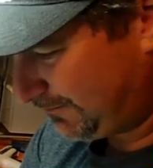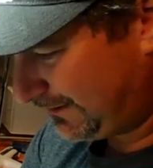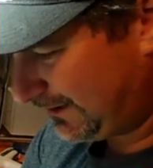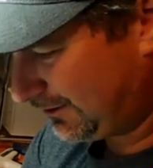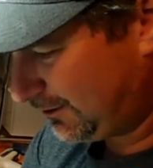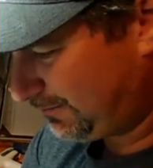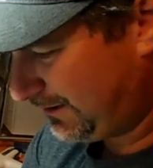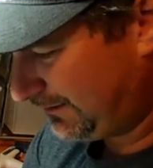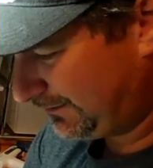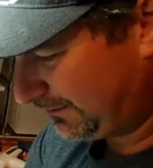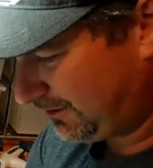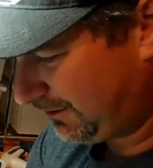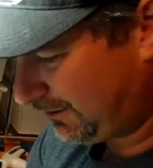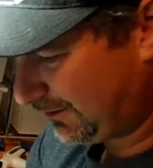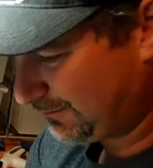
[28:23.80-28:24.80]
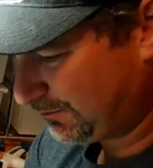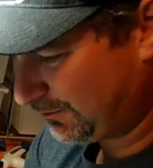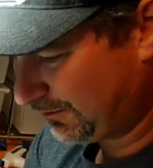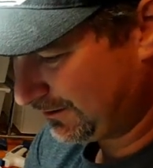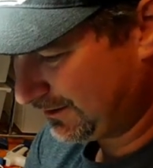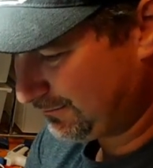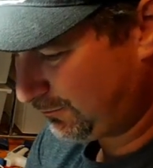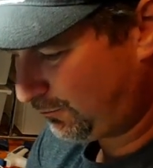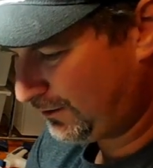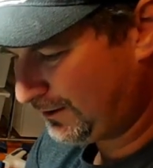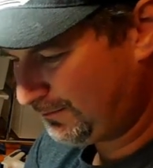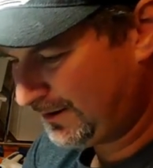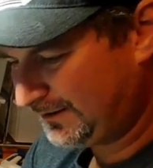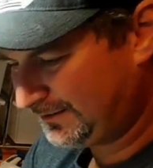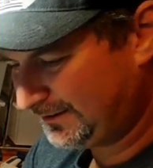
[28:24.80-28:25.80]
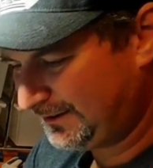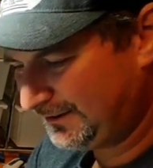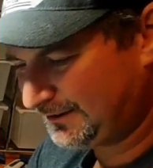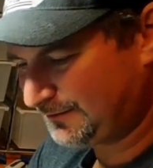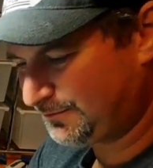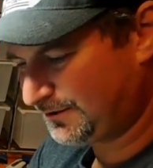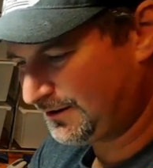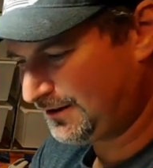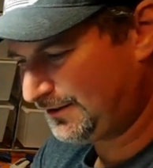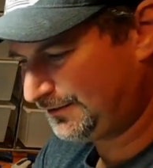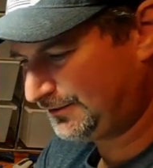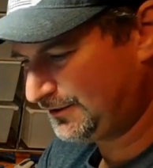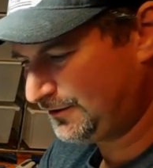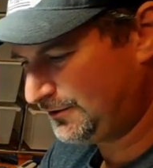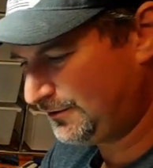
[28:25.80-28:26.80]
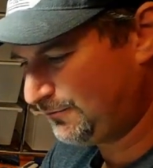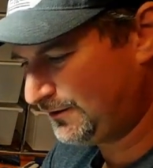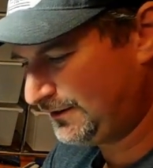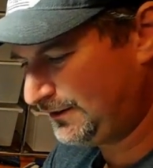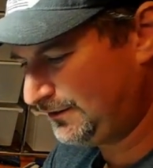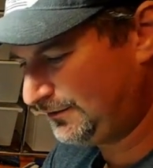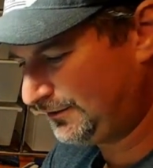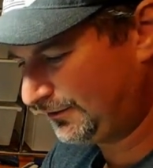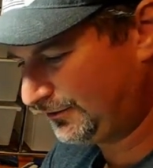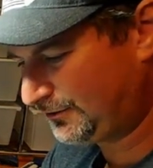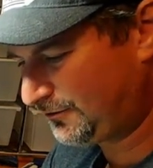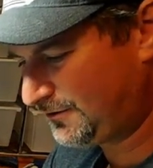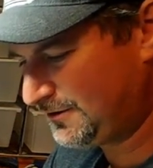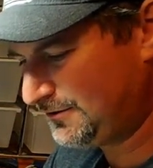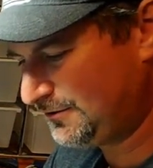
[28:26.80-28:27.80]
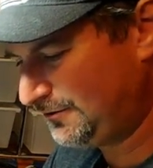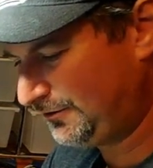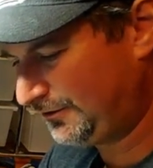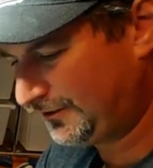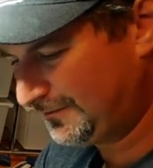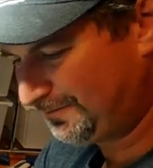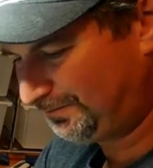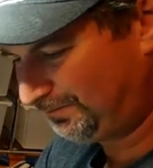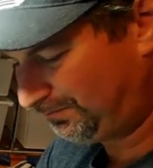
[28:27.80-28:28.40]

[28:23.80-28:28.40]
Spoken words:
them down to a piece of cardboard. Number one, it makes it easier, but also you want to use the screws